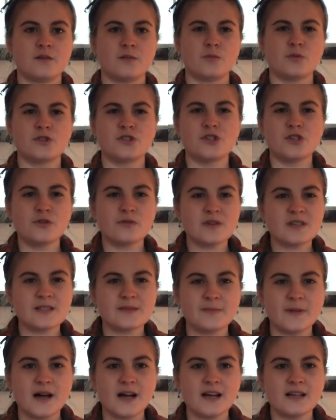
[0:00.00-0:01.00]
Would you
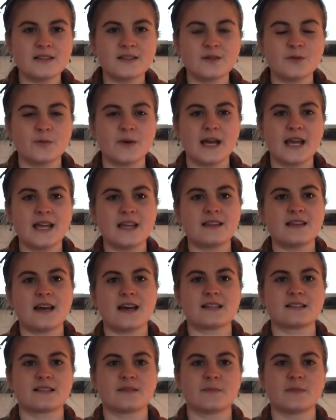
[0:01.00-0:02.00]
respond the way
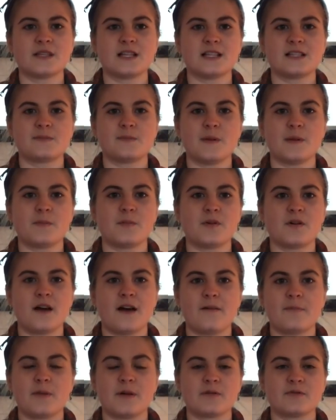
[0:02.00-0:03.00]
that some of these people
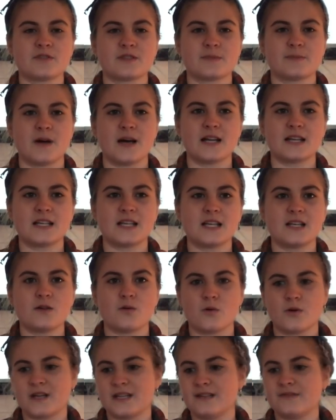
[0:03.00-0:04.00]
have been responding,
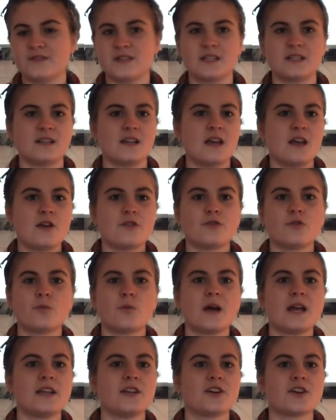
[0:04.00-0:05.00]
or even the
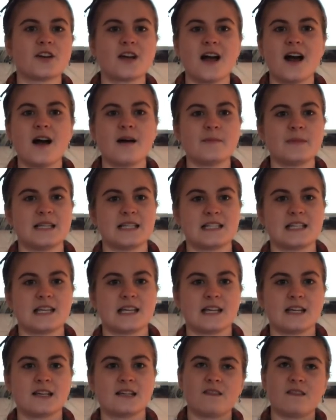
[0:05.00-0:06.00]
way you're
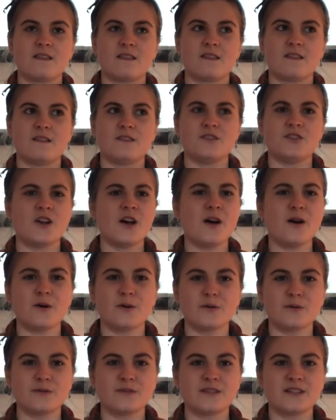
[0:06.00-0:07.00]
commenting?
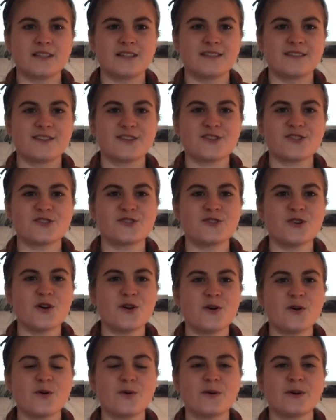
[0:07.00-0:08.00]
No. There's
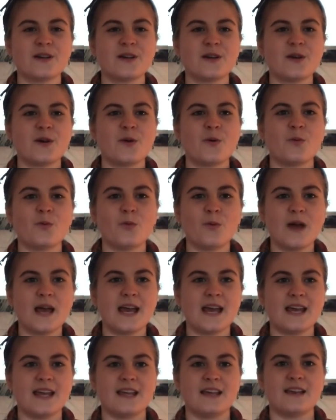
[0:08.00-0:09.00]
no
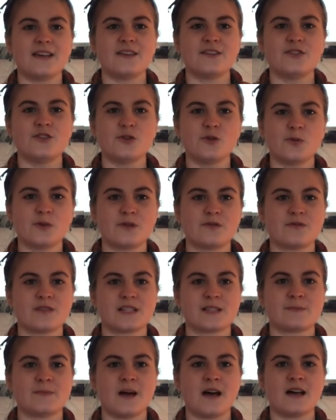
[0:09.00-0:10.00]
way you would
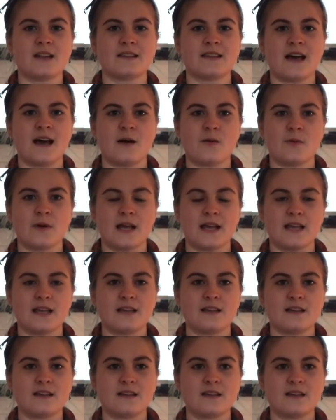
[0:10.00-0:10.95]
respond that way.